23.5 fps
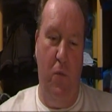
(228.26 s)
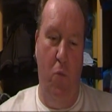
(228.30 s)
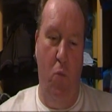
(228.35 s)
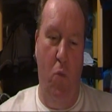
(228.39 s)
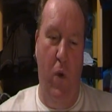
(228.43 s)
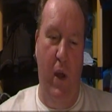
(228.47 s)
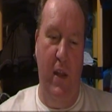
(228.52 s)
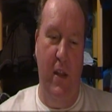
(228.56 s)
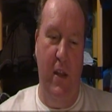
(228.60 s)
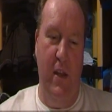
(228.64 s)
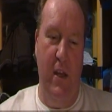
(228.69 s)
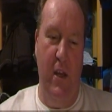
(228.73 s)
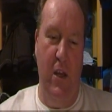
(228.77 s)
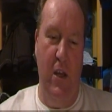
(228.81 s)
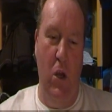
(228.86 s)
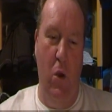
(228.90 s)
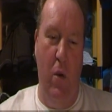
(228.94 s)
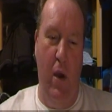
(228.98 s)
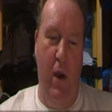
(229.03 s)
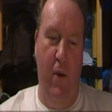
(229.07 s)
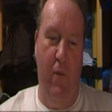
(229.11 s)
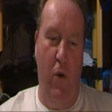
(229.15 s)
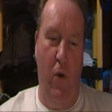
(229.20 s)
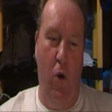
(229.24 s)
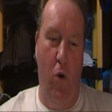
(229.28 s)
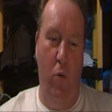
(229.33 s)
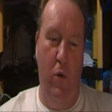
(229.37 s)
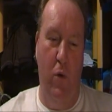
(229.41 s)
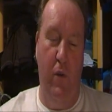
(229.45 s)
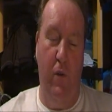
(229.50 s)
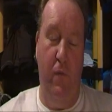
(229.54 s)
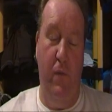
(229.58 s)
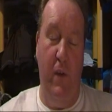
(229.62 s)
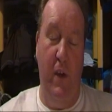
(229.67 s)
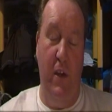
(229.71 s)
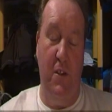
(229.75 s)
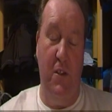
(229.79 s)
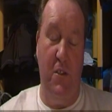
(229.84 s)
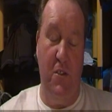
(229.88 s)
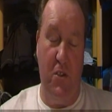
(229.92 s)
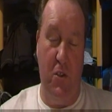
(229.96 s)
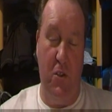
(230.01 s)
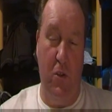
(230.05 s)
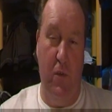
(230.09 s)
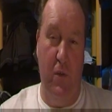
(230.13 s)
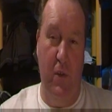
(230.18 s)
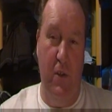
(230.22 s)
From when the UFO was
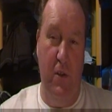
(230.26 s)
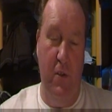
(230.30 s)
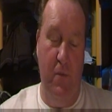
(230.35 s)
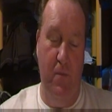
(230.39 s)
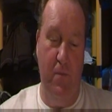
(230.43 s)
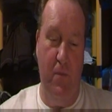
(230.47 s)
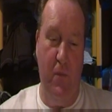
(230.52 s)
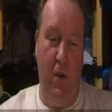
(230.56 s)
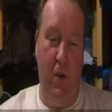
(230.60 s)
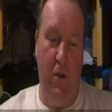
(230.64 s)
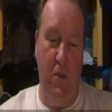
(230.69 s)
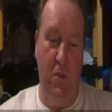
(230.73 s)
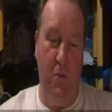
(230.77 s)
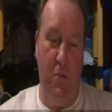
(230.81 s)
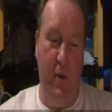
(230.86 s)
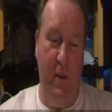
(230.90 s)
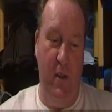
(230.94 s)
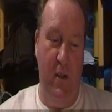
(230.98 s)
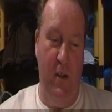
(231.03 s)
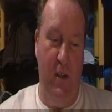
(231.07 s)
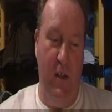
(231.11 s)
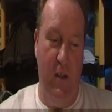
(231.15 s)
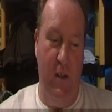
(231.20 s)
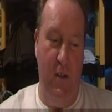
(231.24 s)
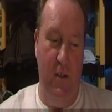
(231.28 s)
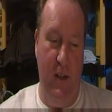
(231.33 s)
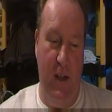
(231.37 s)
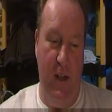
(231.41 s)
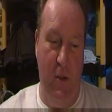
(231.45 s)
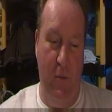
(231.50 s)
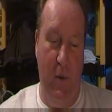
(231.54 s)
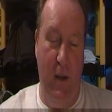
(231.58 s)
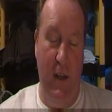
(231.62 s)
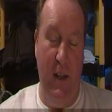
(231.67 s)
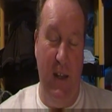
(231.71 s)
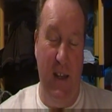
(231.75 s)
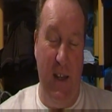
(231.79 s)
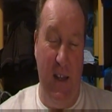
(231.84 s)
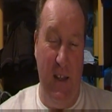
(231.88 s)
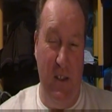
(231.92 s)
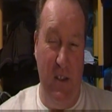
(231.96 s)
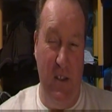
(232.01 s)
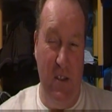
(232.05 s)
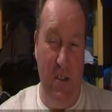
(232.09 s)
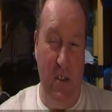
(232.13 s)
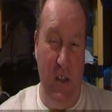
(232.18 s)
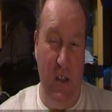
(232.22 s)
first discovered on the 23rd of January
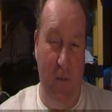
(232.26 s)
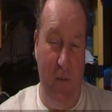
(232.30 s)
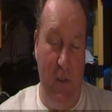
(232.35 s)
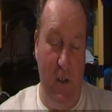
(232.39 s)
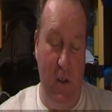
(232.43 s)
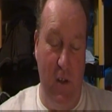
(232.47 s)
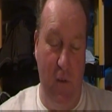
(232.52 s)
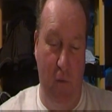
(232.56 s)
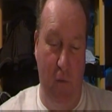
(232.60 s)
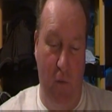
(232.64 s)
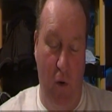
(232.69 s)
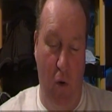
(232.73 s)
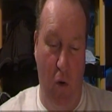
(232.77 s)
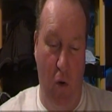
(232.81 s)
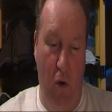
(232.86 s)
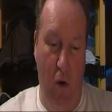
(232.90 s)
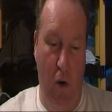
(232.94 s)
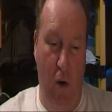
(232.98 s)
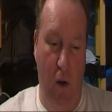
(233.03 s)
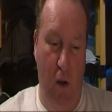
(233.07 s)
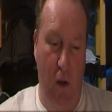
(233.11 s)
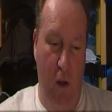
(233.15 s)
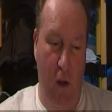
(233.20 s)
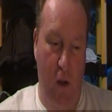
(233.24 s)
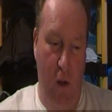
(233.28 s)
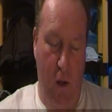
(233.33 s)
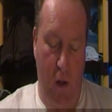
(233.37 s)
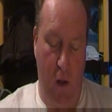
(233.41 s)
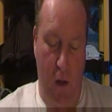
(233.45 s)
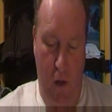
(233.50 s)
1974,